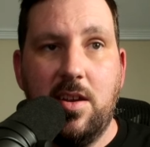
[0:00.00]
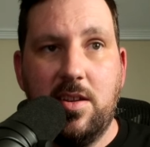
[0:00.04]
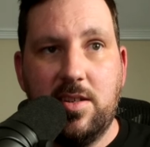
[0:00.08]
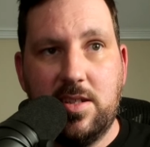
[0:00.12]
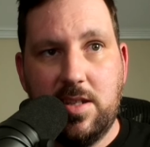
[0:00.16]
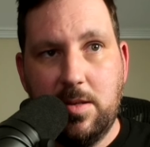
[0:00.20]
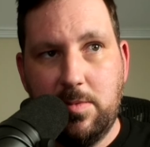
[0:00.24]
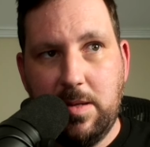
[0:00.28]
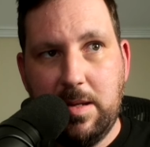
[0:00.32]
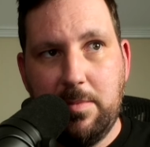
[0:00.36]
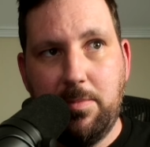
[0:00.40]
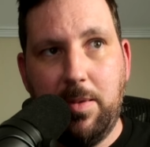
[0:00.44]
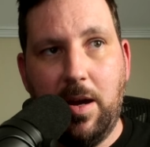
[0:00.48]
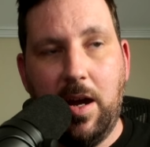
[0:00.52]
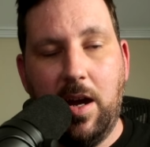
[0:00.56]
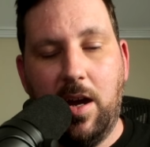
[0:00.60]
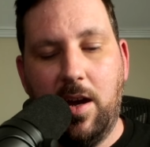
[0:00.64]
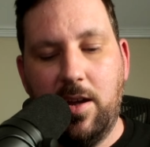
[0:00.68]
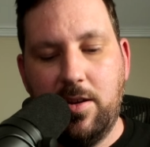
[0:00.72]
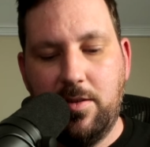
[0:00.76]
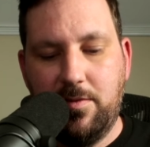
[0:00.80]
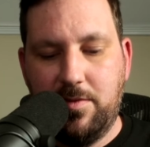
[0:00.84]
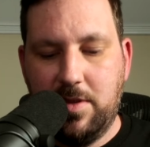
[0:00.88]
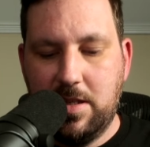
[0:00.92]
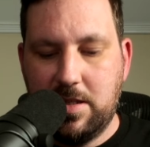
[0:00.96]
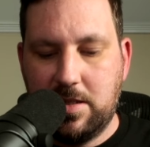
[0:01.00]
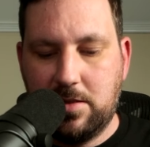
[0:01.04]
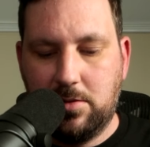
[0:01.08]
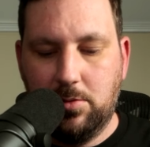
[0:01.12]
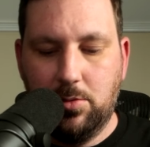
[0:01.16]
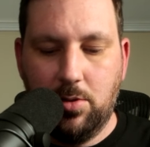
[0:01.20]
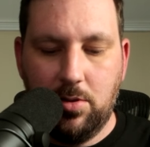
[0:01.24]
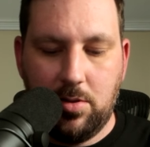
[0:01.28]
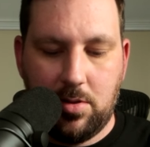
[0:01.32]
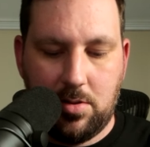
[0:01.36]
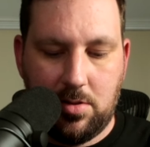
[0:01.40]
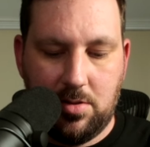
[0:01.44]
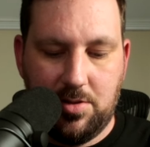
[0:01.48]
to be part of this
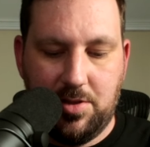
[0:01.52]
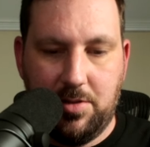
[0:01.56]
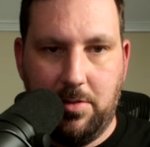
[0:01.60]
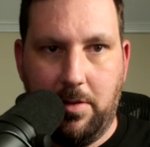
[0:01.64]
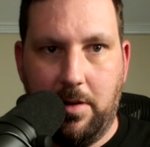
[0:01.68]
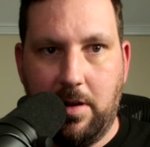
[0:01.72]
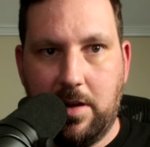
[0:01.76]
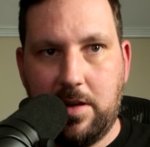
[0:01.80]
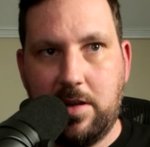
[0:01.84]
look. So I